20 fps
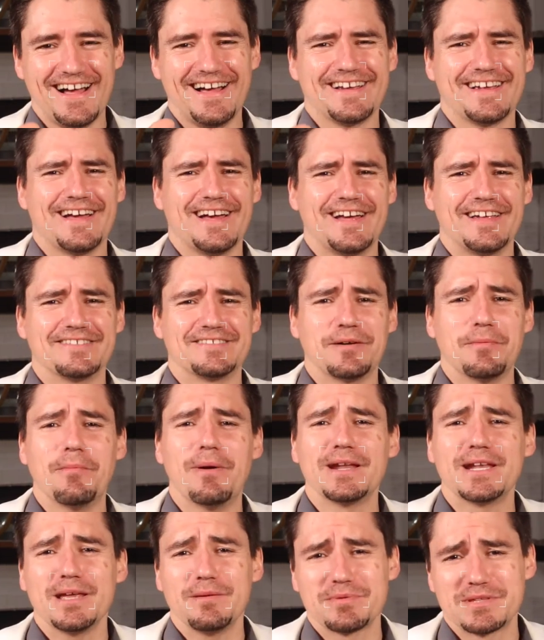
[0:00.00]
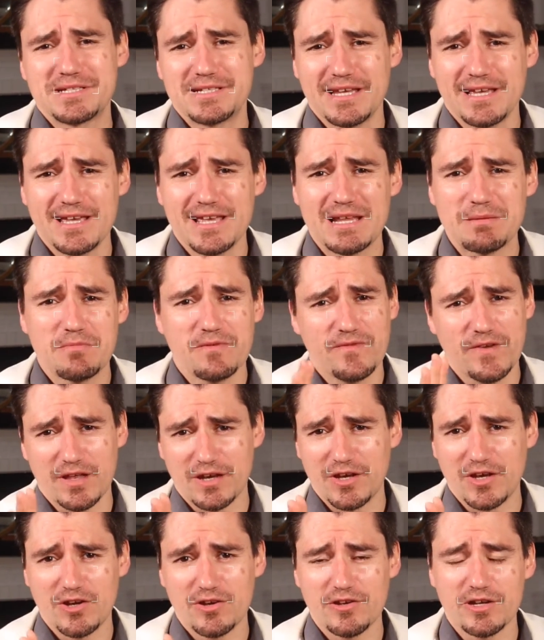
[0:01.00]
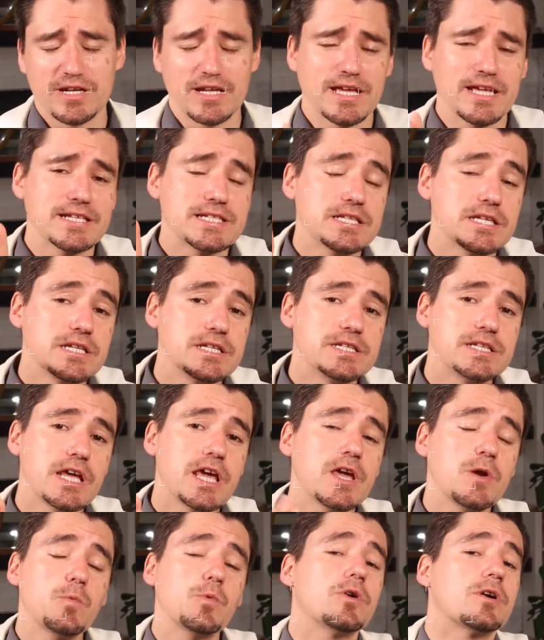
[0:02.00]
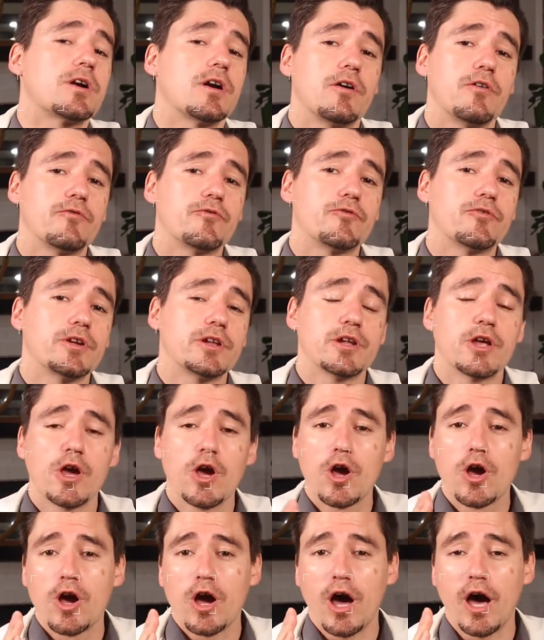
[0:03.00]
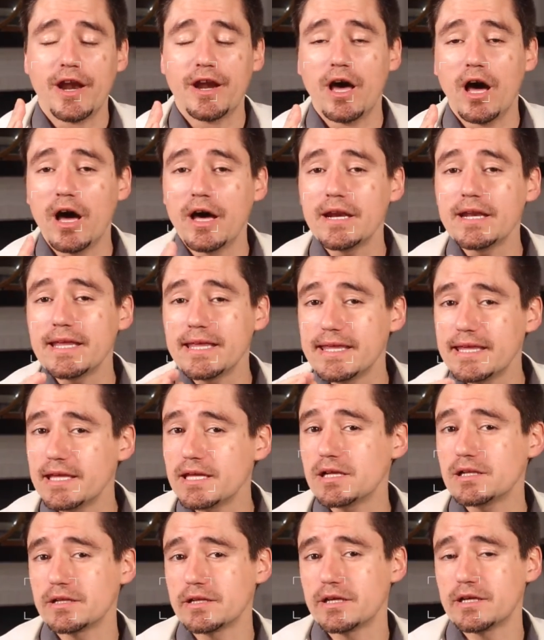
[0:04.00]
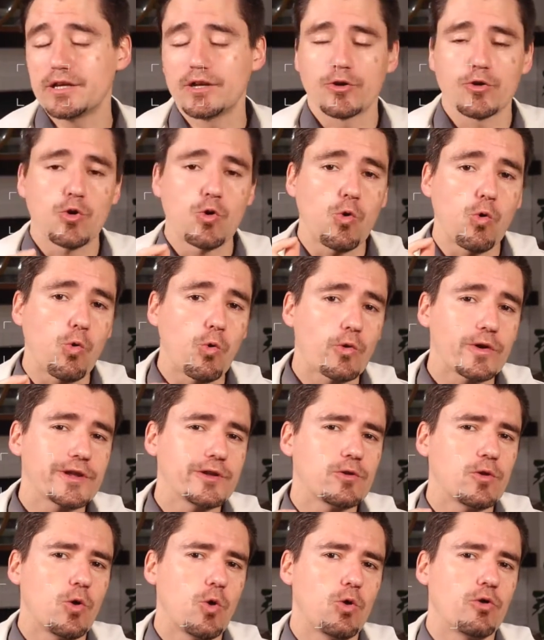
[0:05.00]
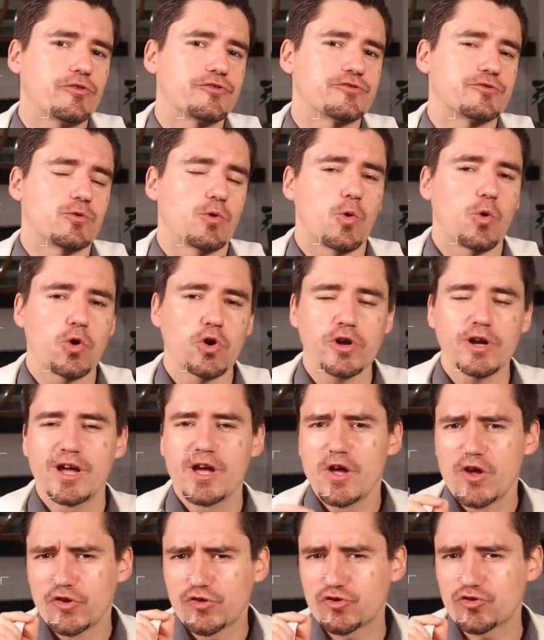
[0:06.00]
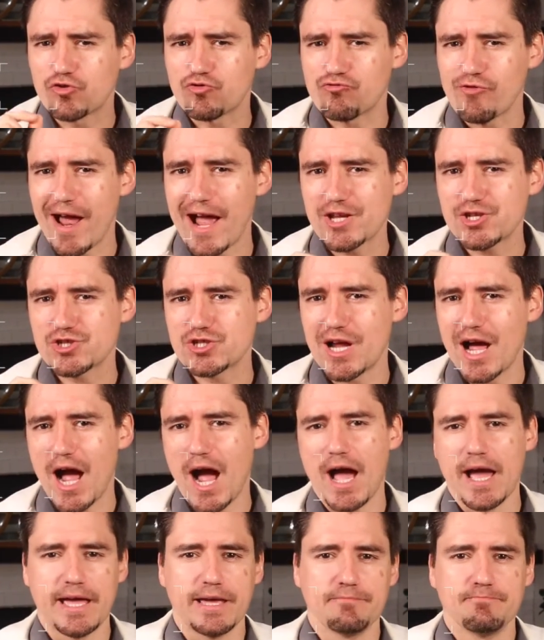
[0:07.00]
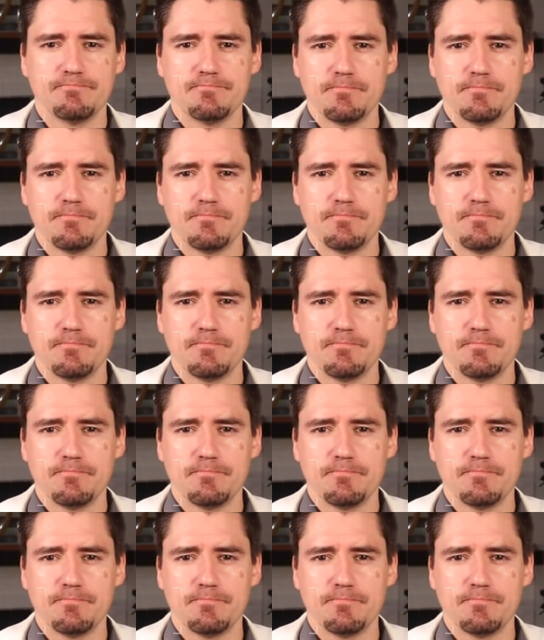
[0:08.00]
Hi guys, my name is Dan, I'm a veterinarian, and today we're covering an unhealing corneal ulcer or scratched eye.